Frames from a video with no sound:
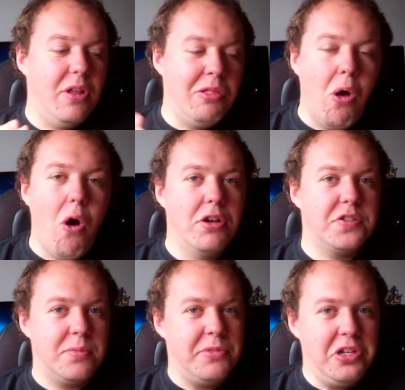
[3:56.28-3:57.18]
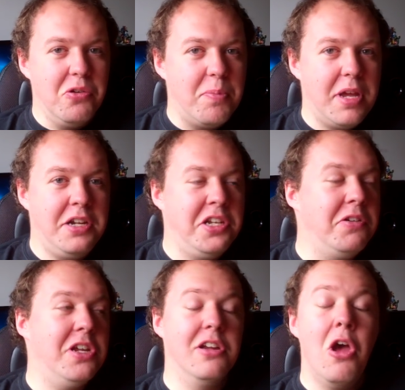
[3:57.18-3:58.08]
laws from the European
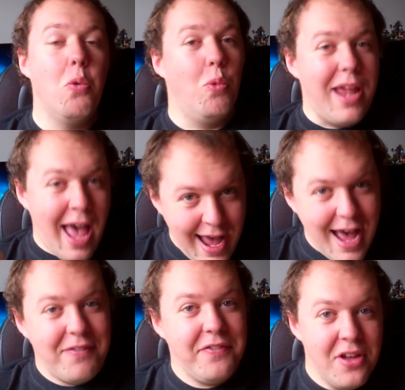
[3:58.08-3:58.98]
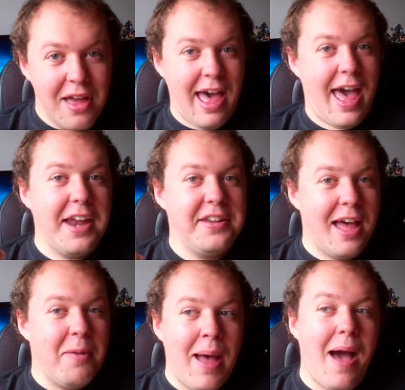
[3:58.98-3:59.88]
Union. We have had
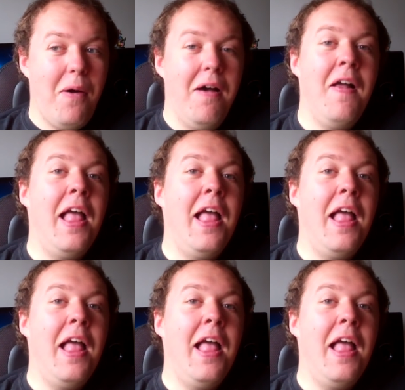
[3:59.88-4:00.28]
that power.